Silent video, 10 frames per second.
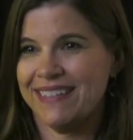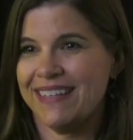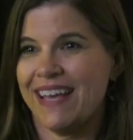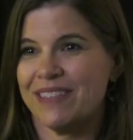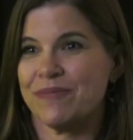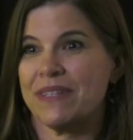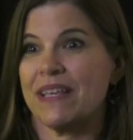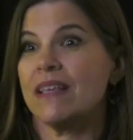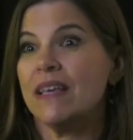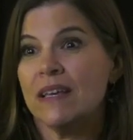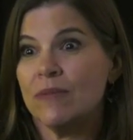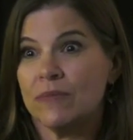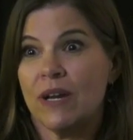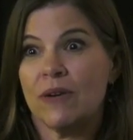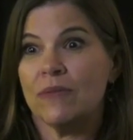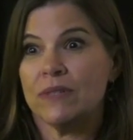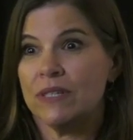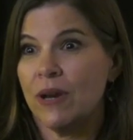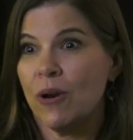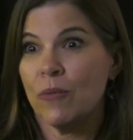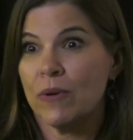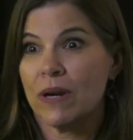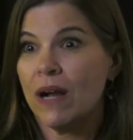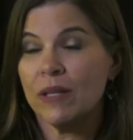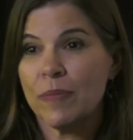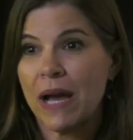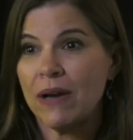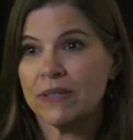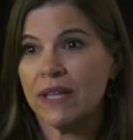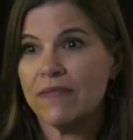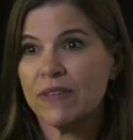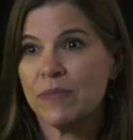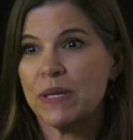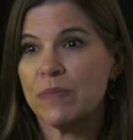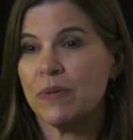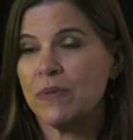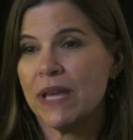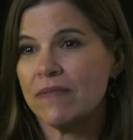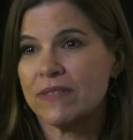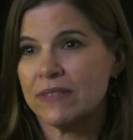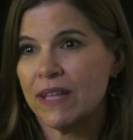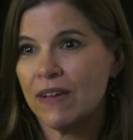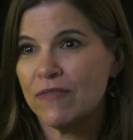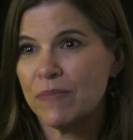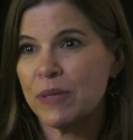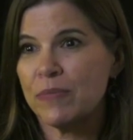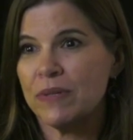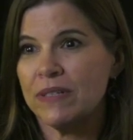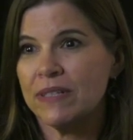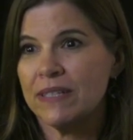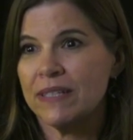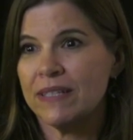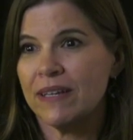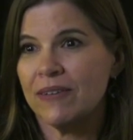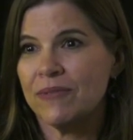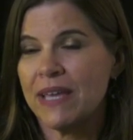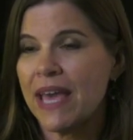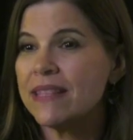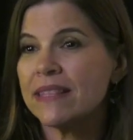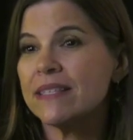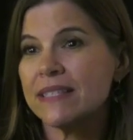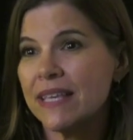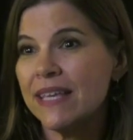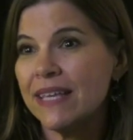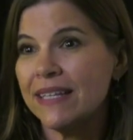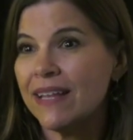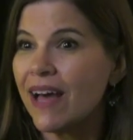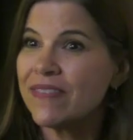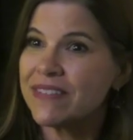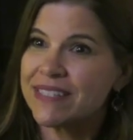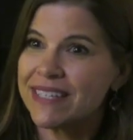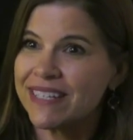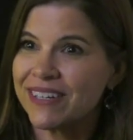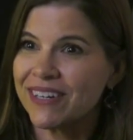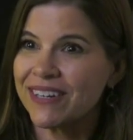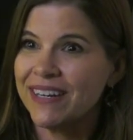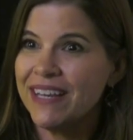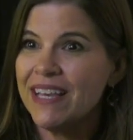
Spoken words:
That's what they know. You know, we're all about loving people. We have to love people. You know, we hate the sin, not the sinner.